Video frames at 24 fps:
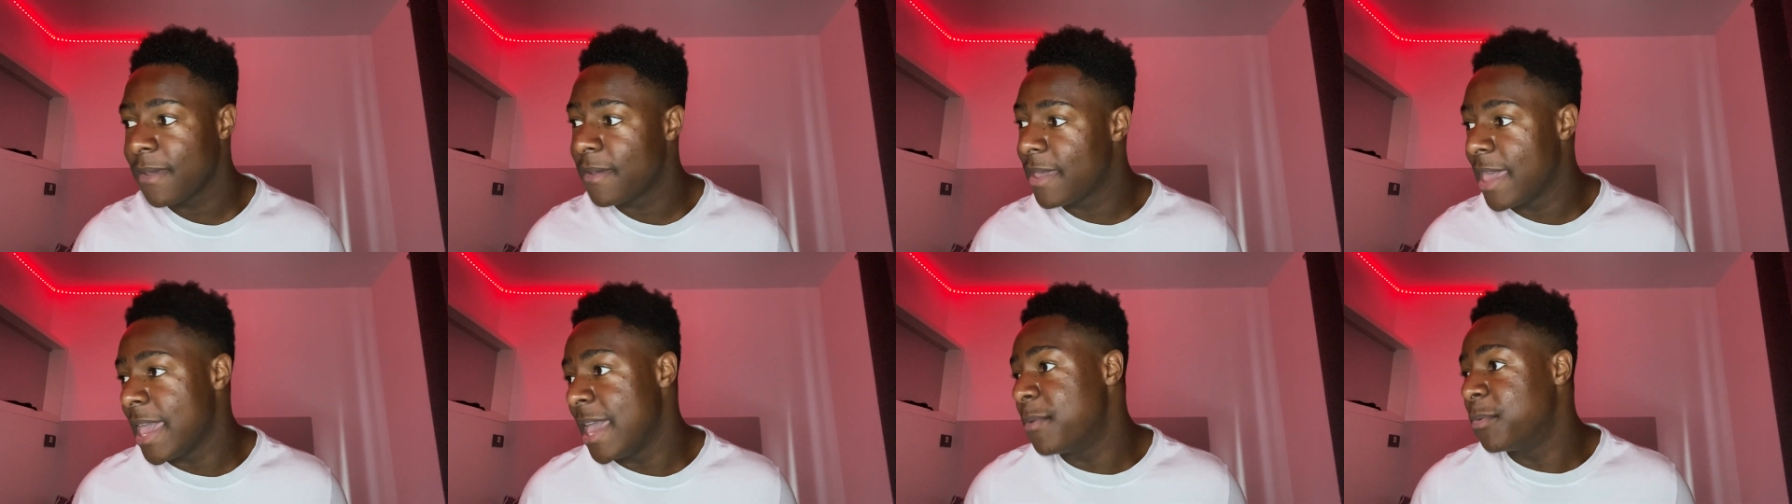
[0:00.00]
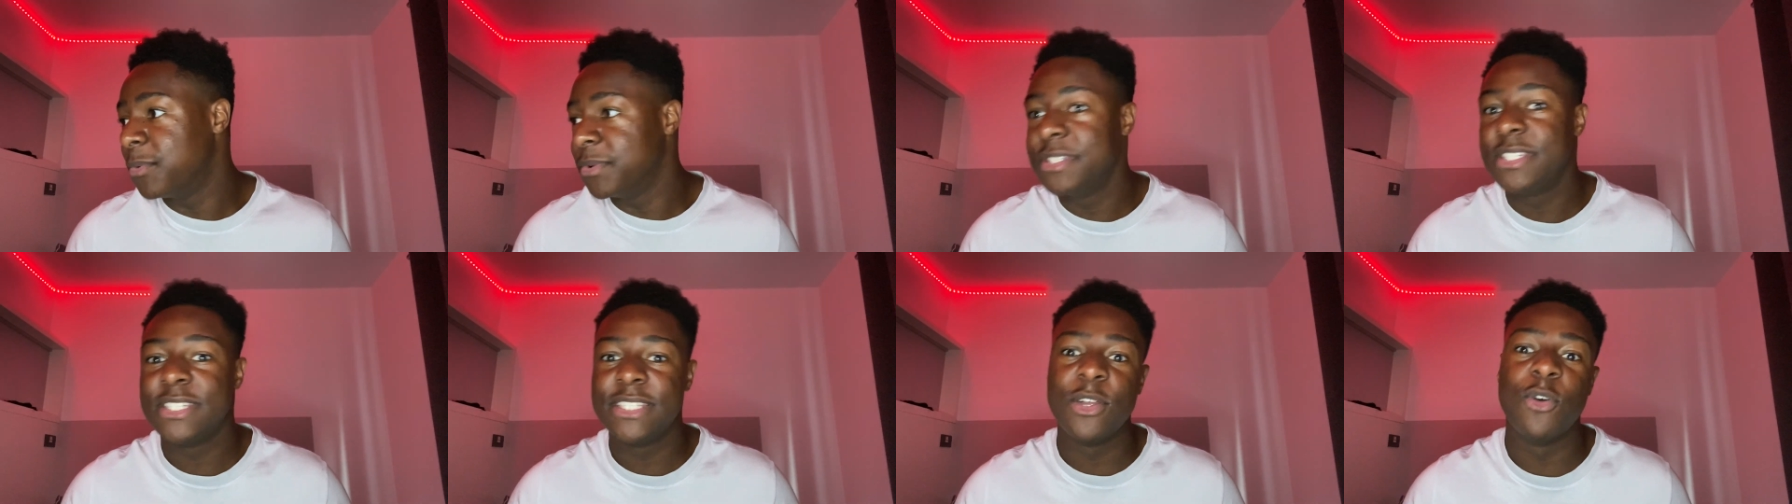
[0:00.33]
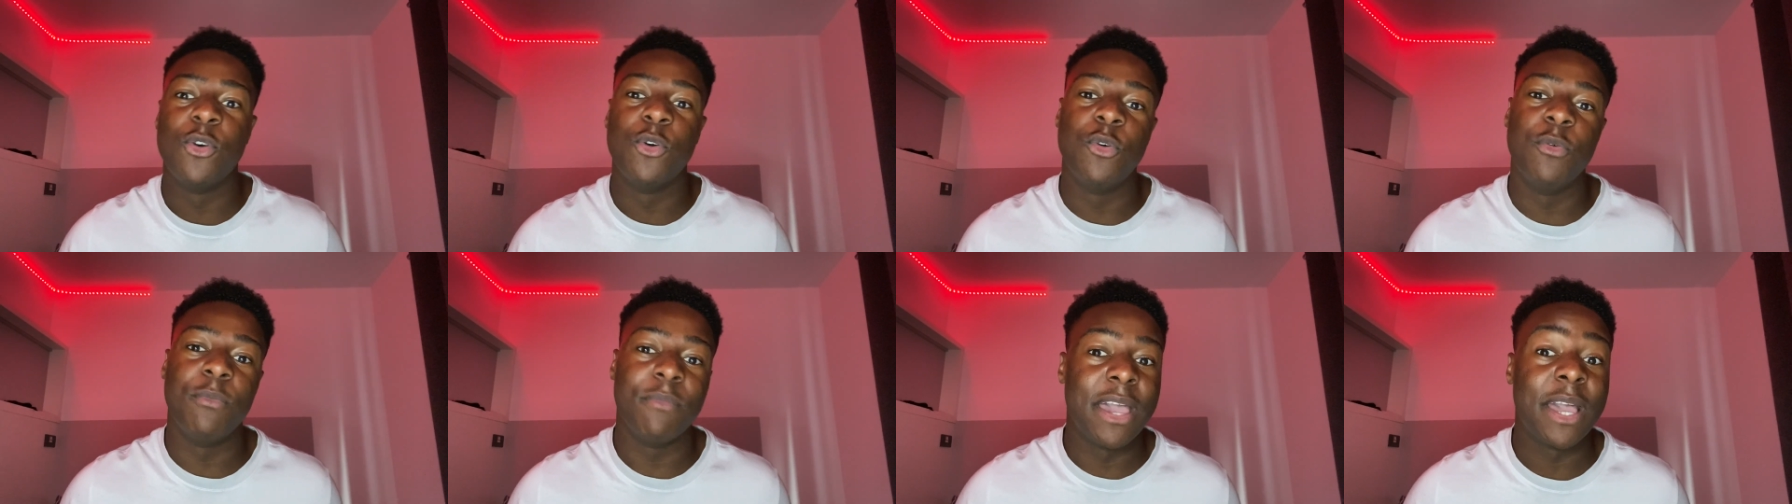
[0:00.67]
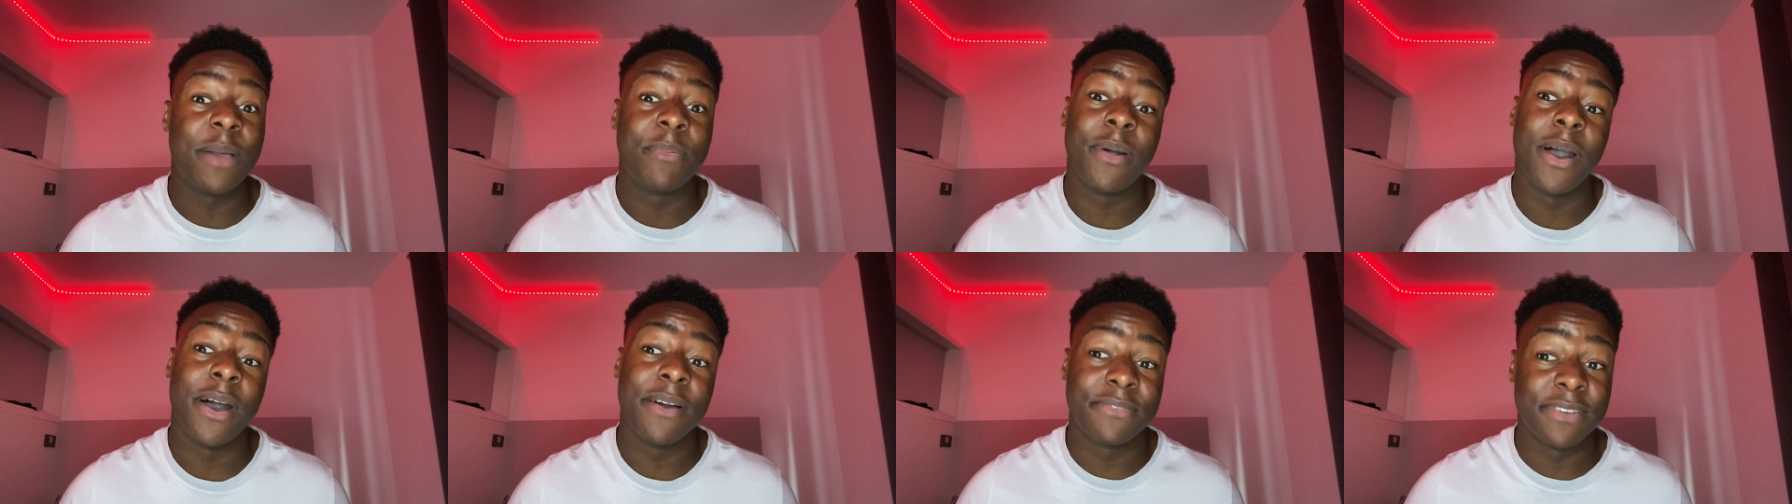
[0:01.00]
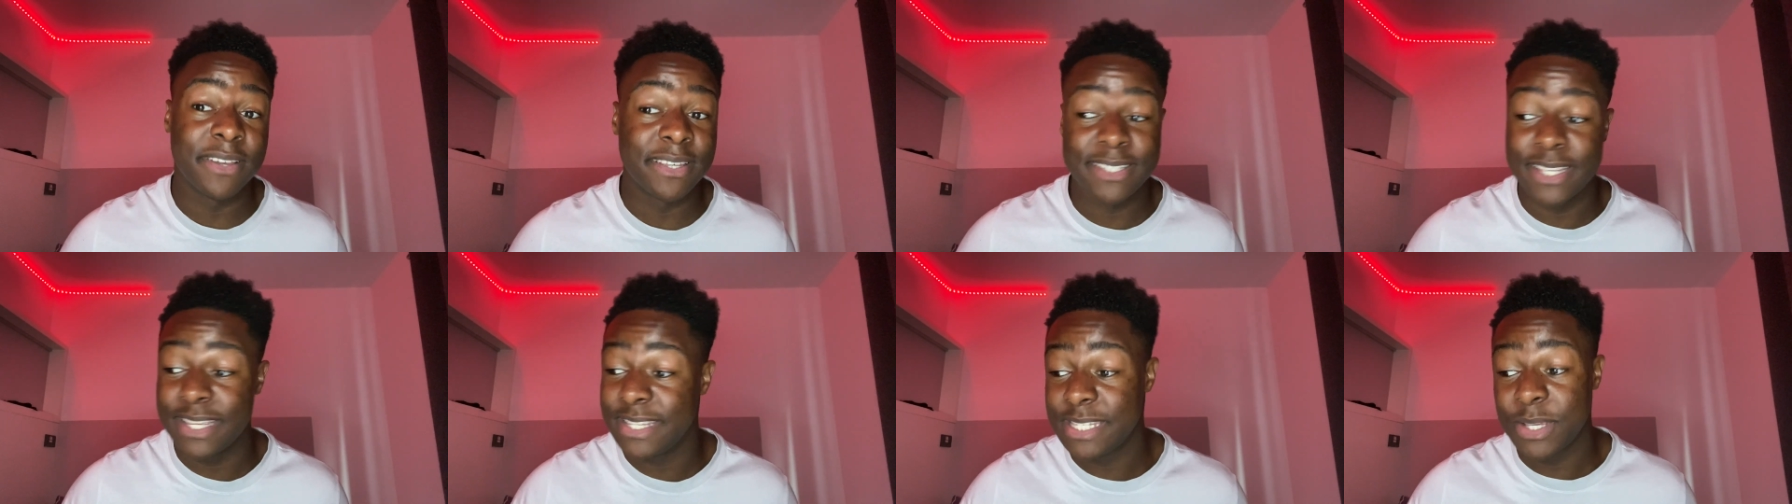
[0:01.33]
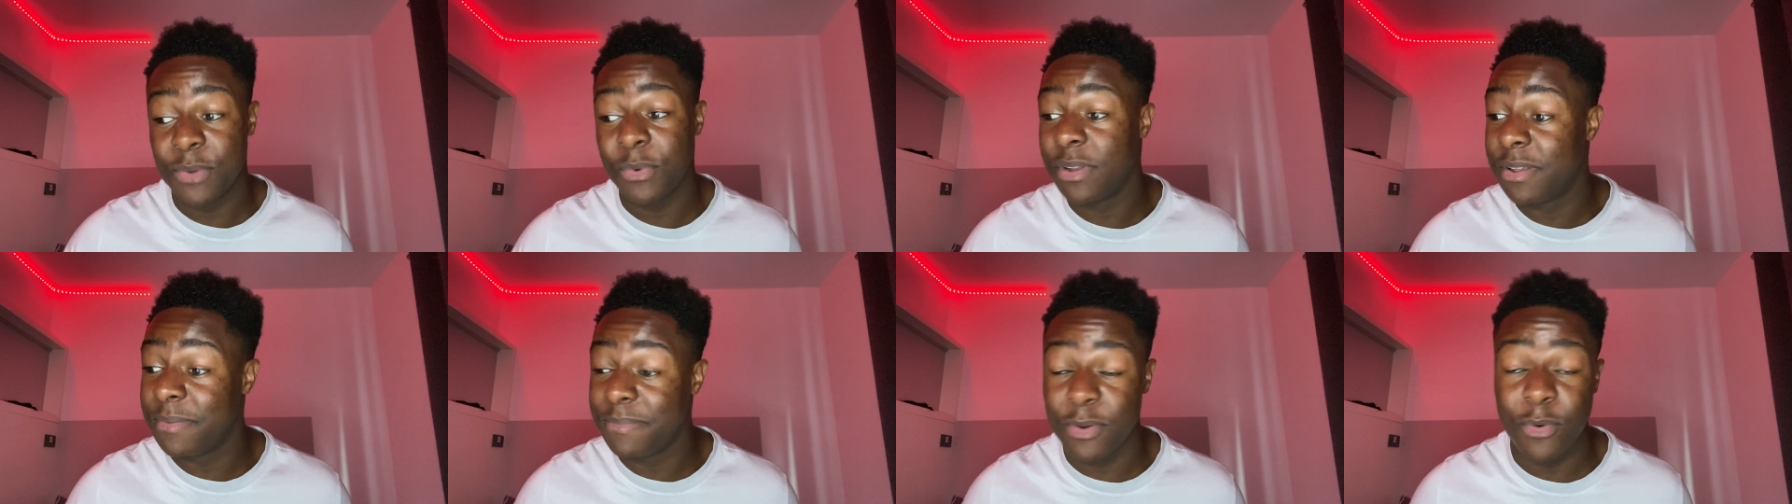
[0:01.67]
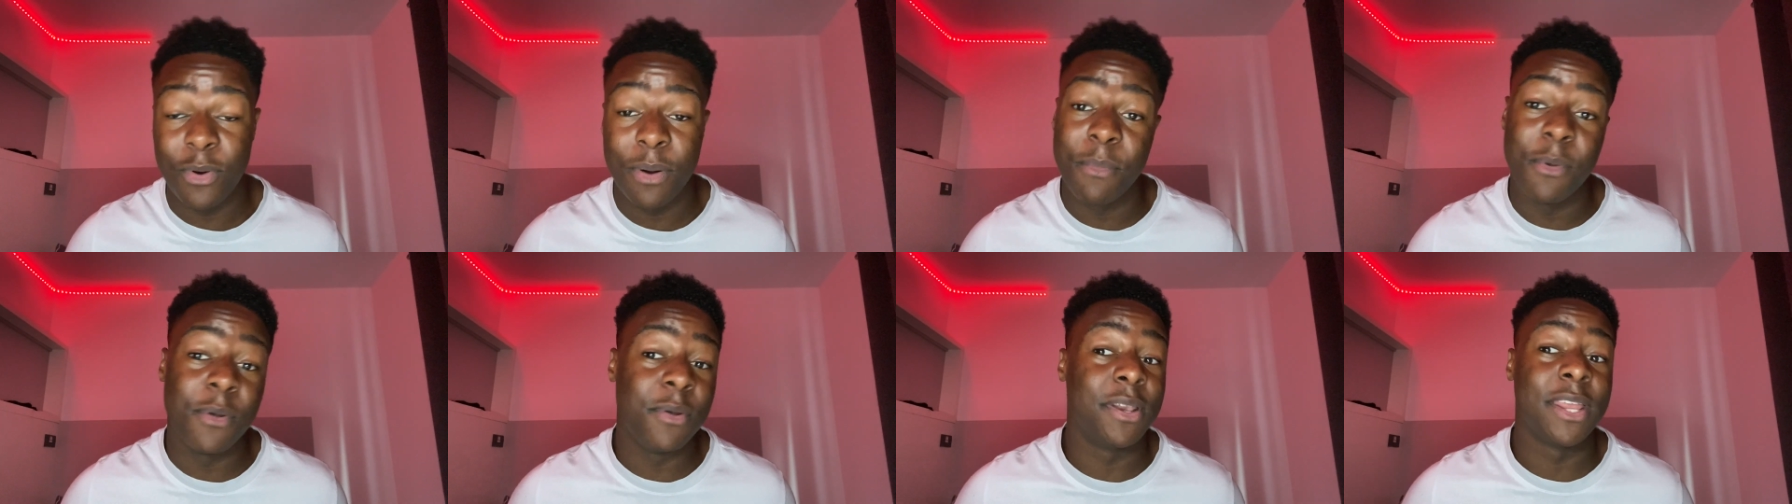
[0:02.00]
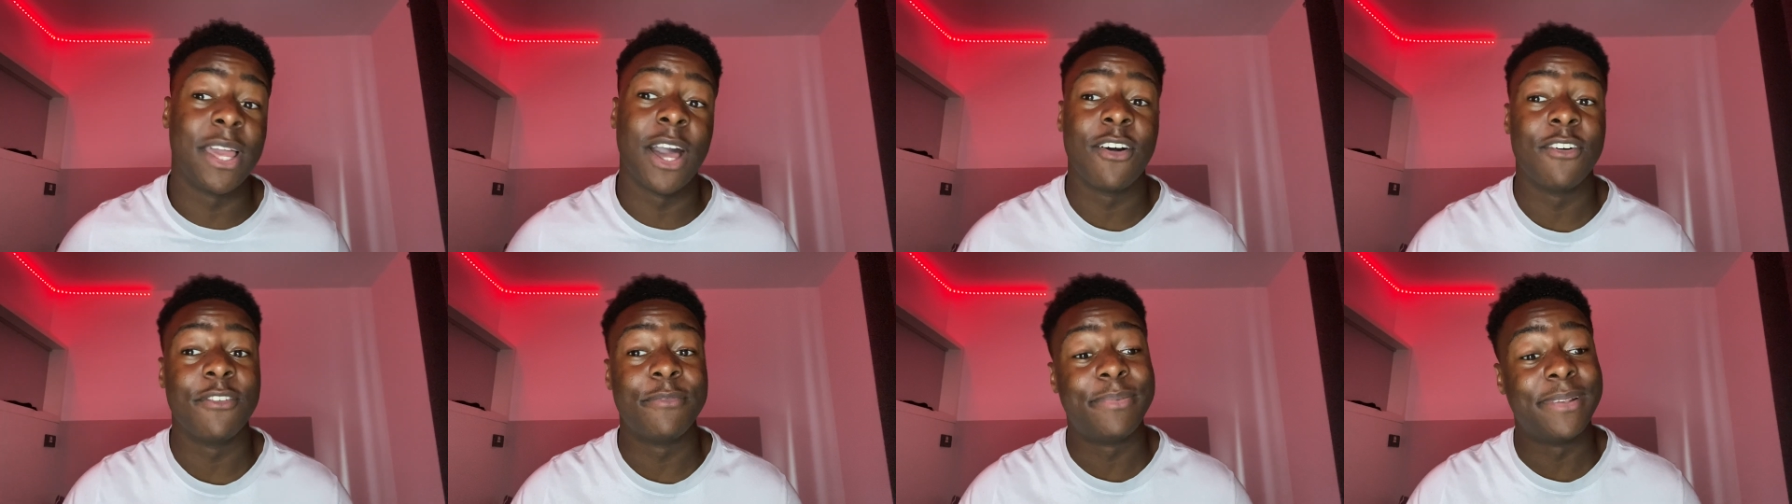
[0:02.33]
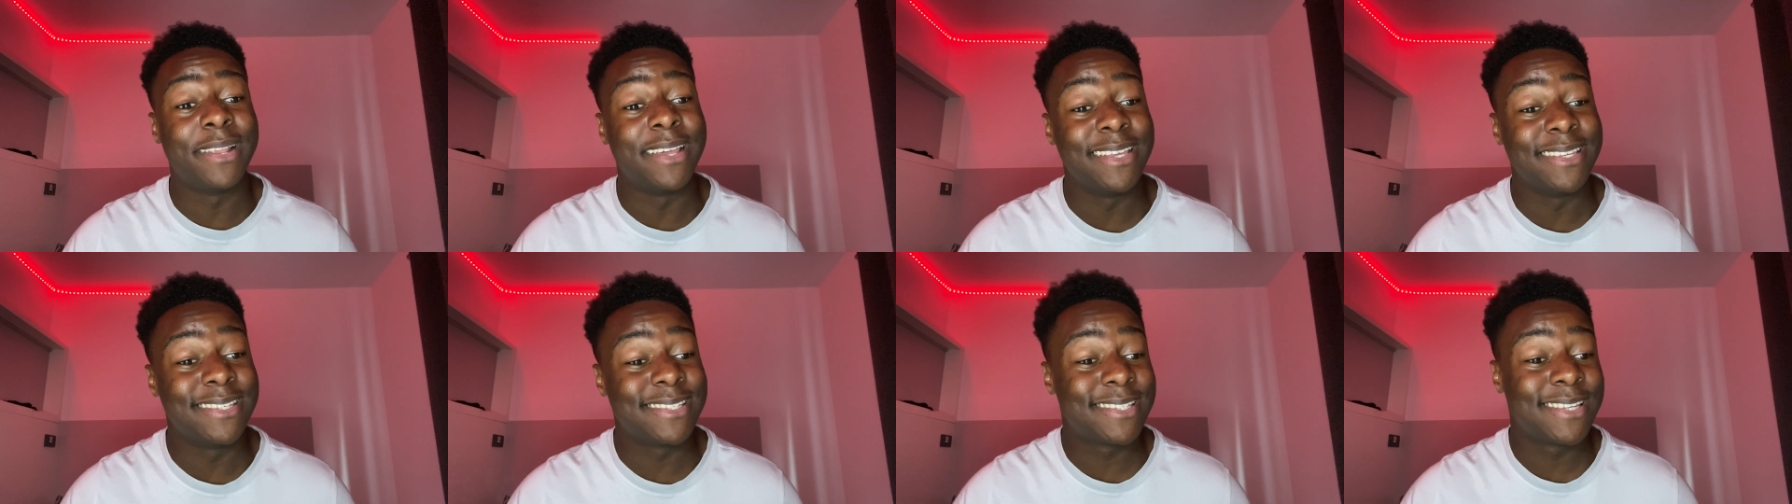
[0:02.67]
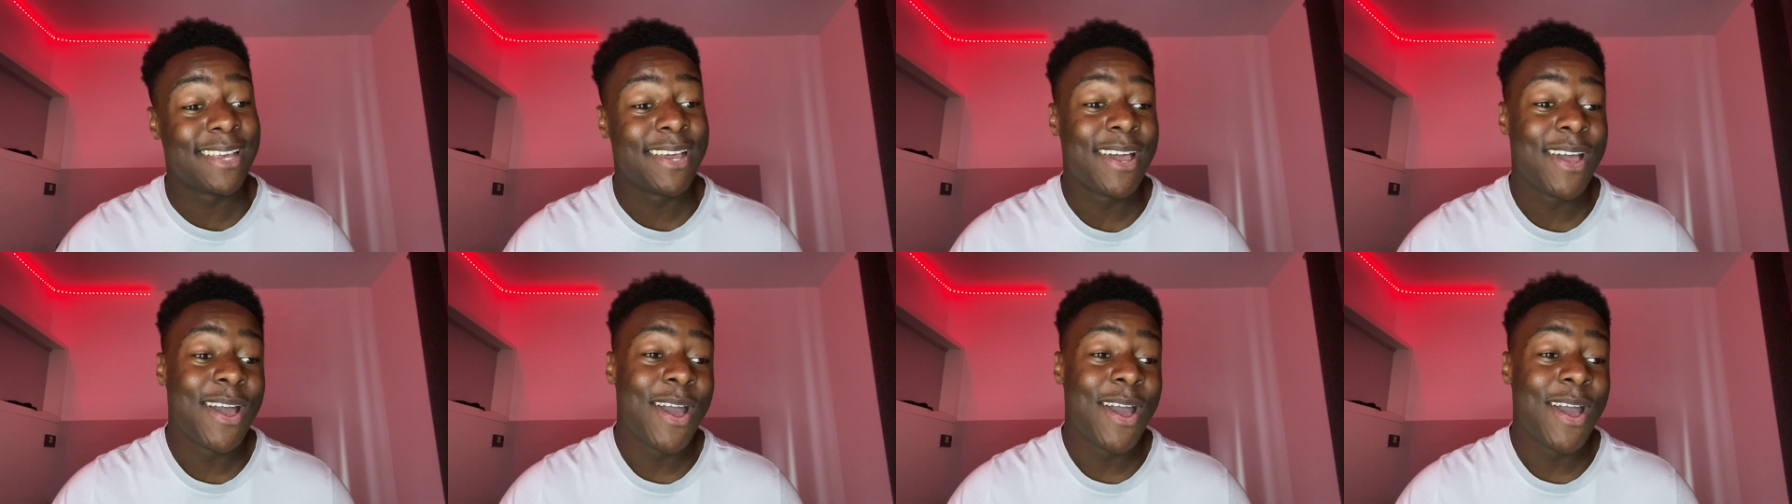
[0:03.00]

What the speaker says: it would still make perfect sense. It wouldn't be remotely out of place.